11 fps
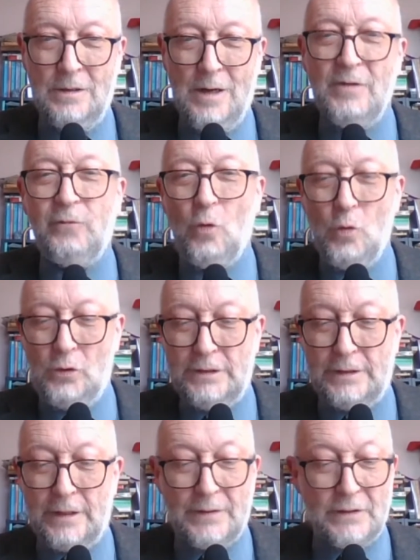And before
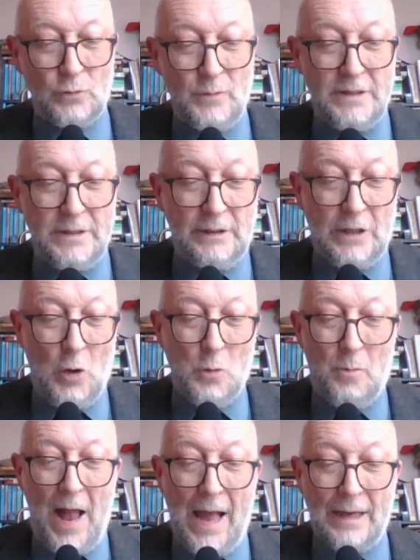looking at this, we can go
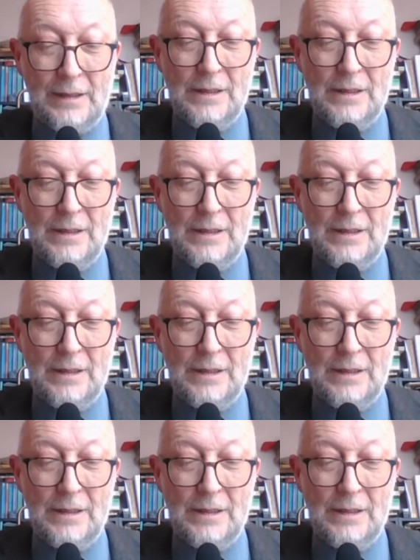back